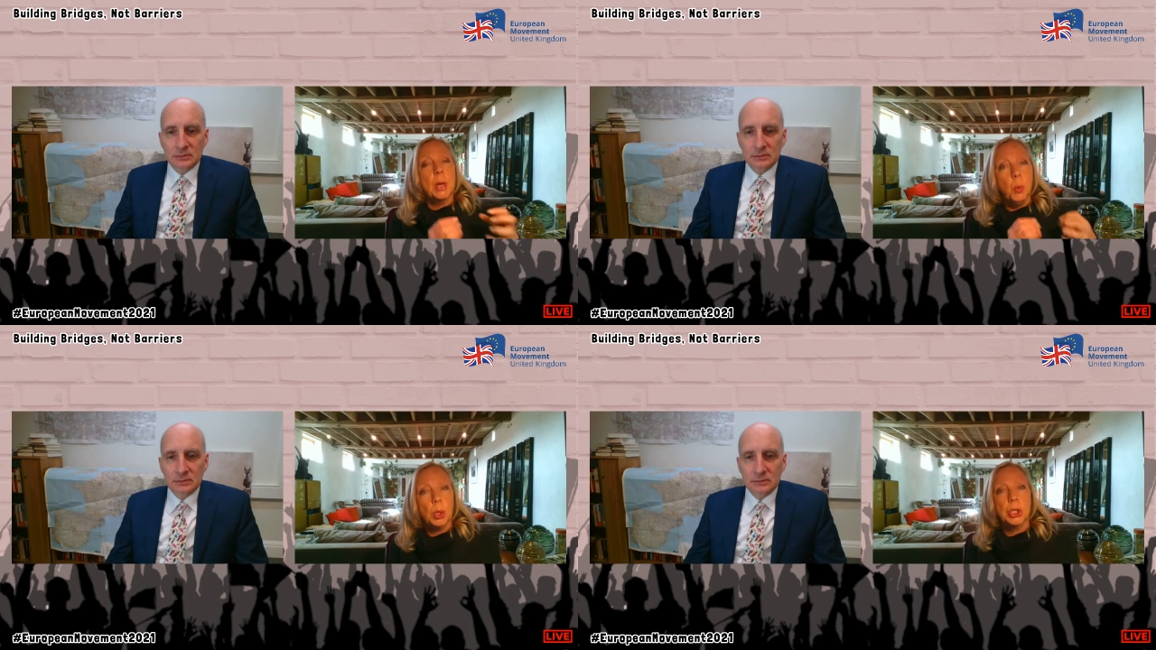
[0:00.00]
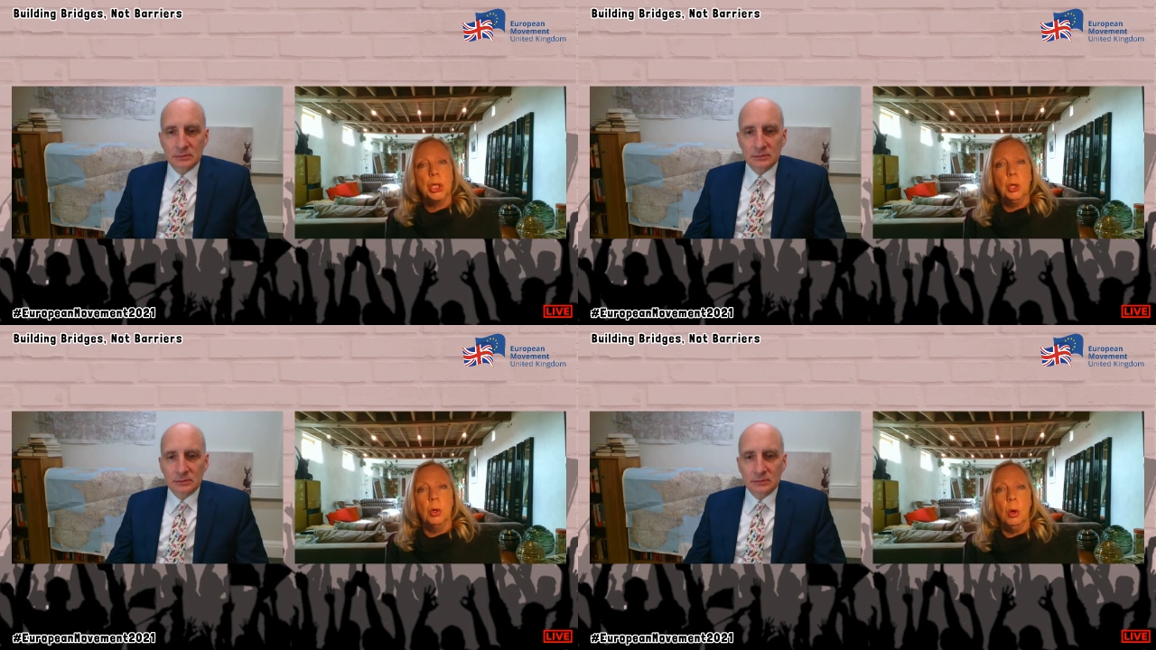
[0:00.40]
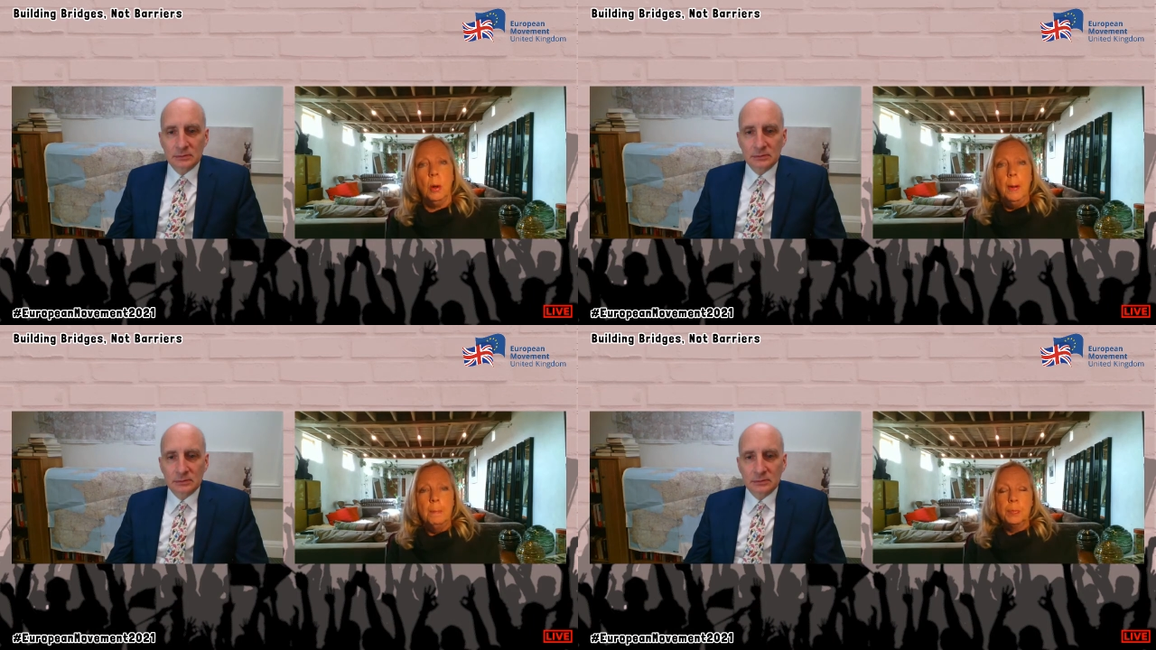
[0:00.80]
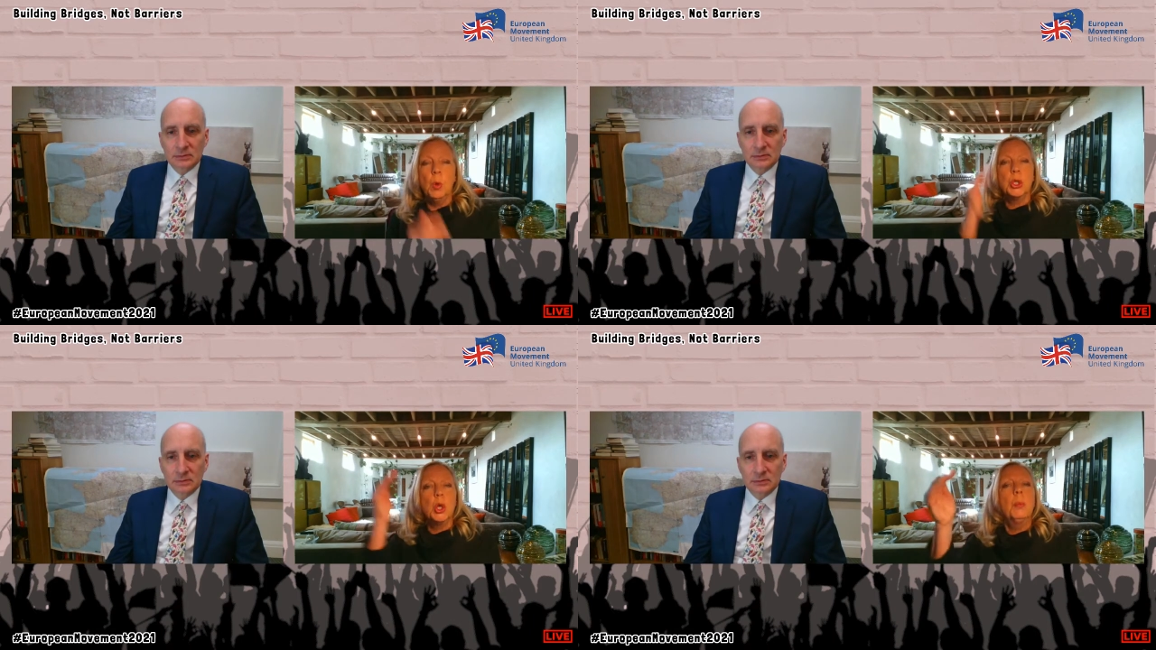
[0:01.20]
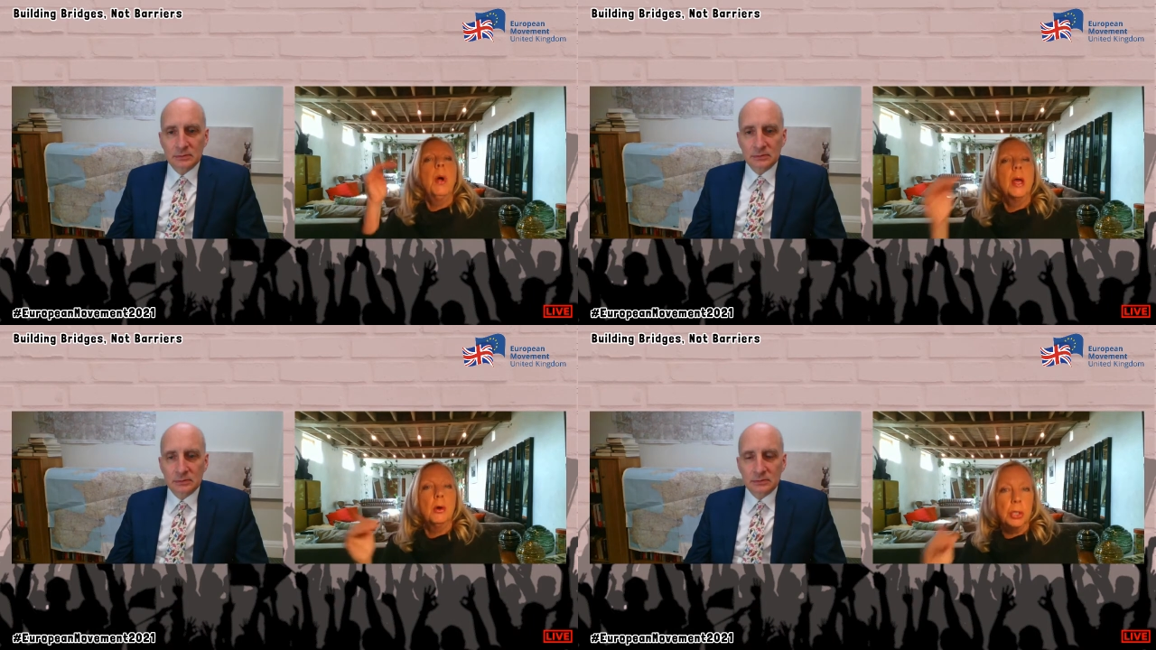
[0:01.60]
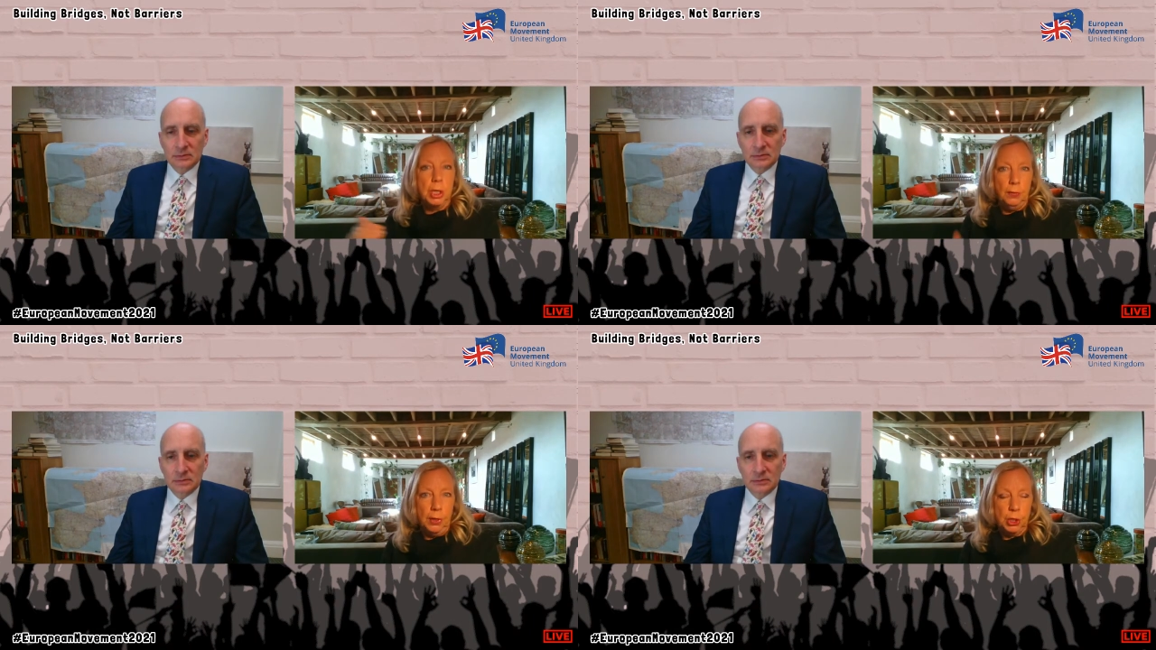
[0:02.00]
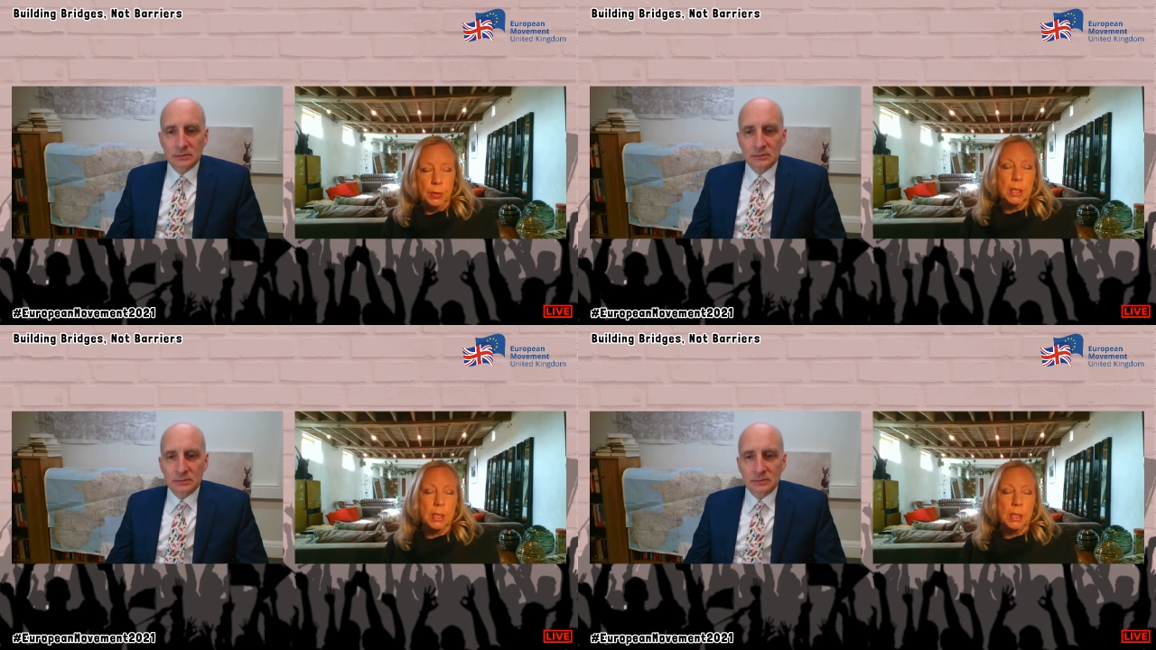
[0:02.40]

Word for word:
Speaker 1: say, what are your, what's your priority of issues?